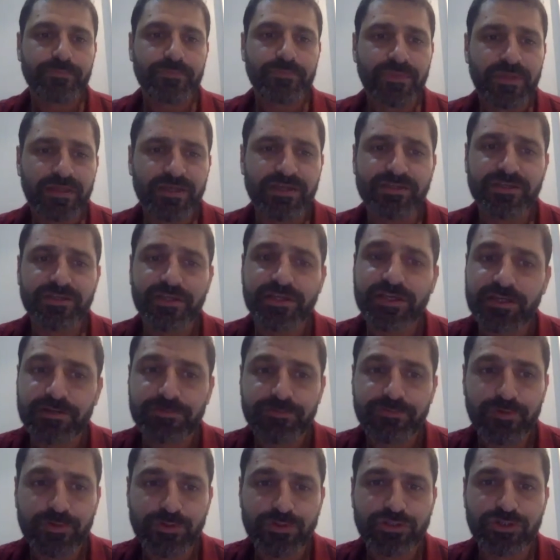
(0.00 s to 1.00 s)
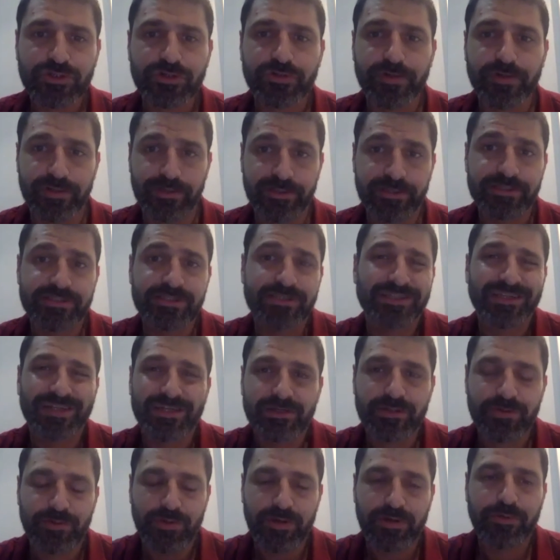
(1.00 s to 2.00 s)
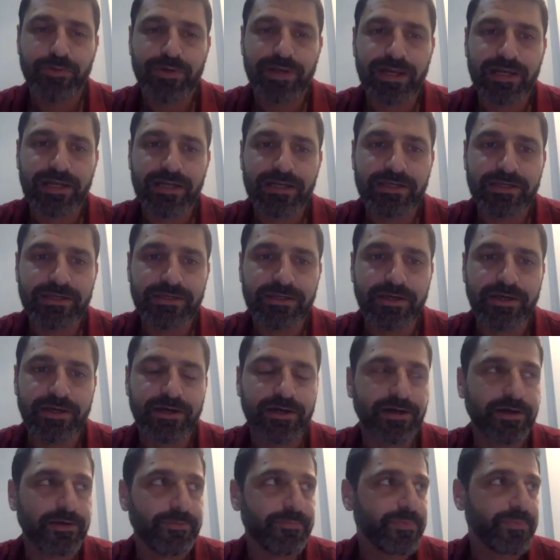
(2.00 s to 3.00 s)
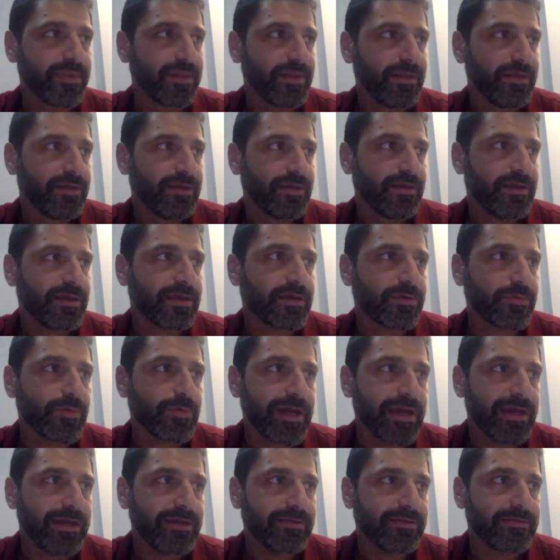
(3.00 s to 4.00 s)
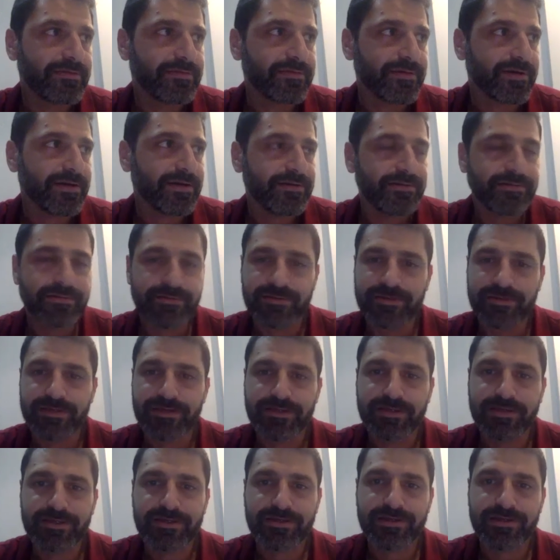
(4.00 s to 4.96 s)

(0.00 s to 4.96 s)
in the near future. And this is like a really a great, I think,